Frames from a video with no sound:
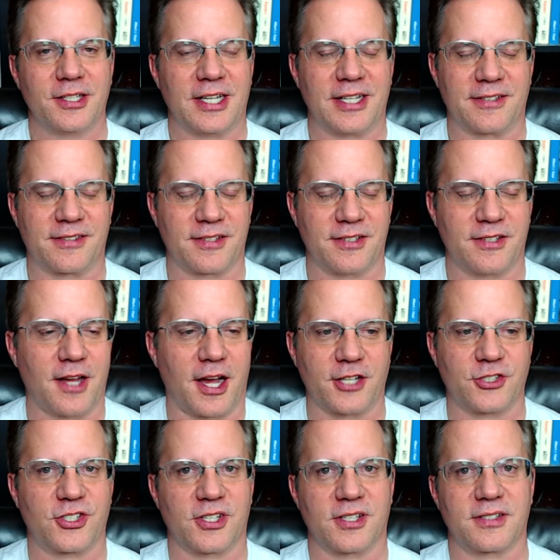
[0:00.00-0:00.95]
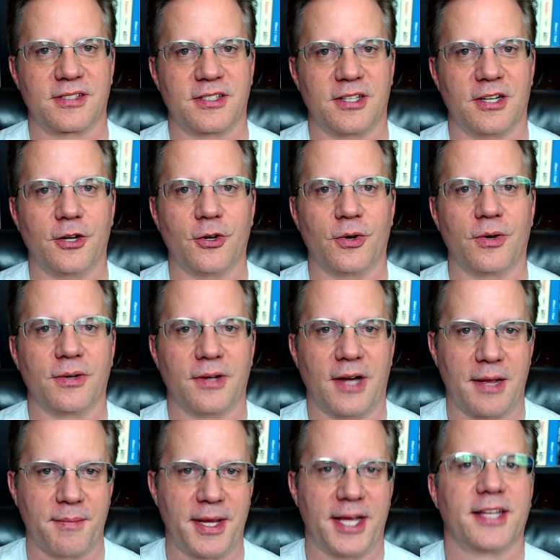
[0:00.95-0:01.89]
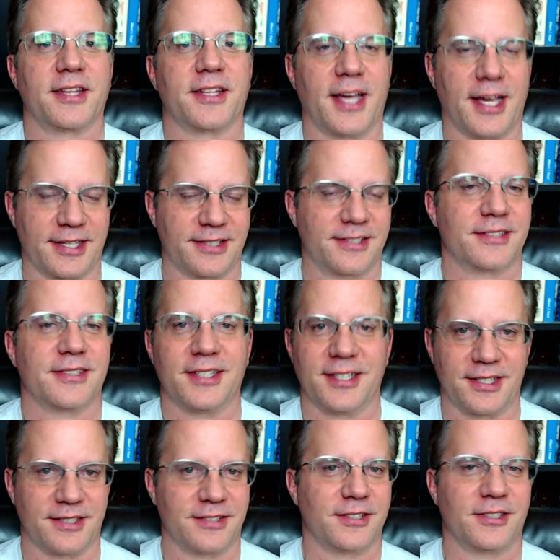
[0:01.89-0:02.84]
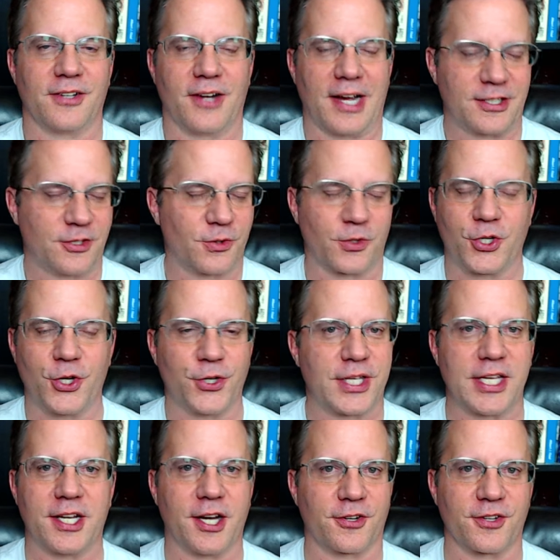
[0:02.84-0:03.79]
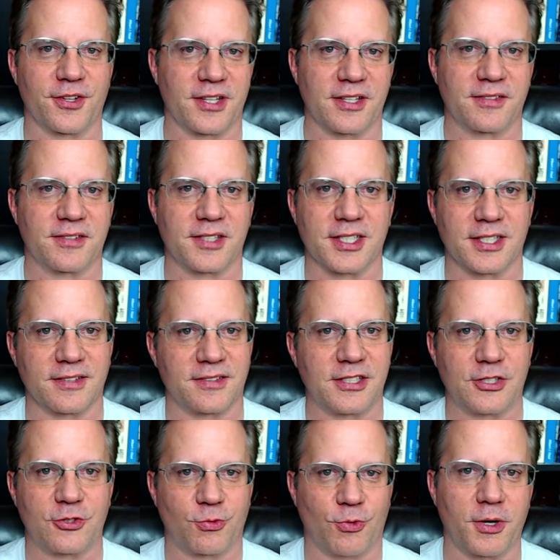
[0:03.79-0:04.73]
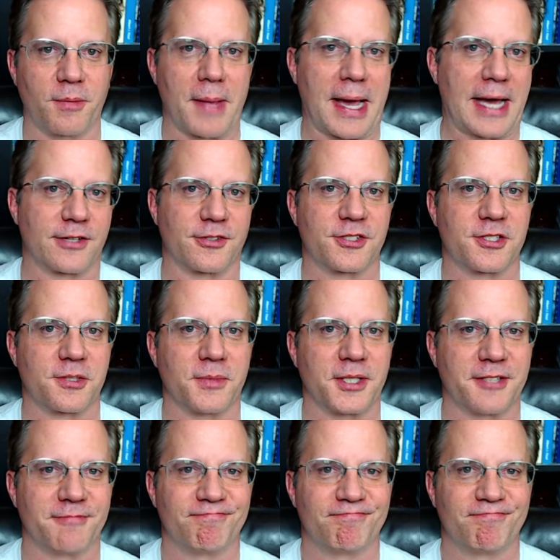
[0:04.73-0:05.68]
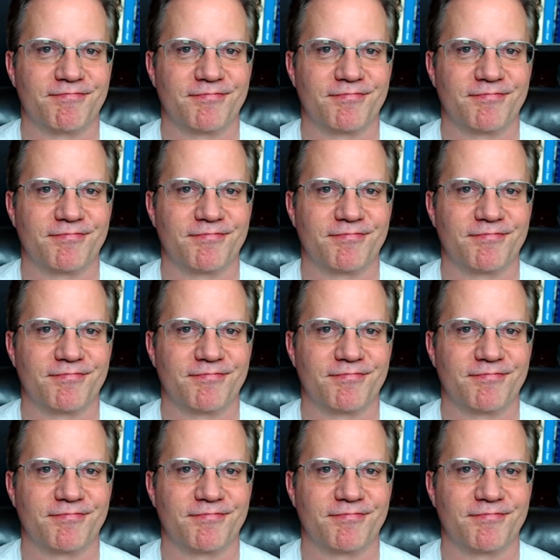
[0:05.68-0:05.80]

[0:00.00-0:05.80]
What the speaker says: It's not just, oh, I make that, and you know, I don't cookie cutter these things. Each one matters to me.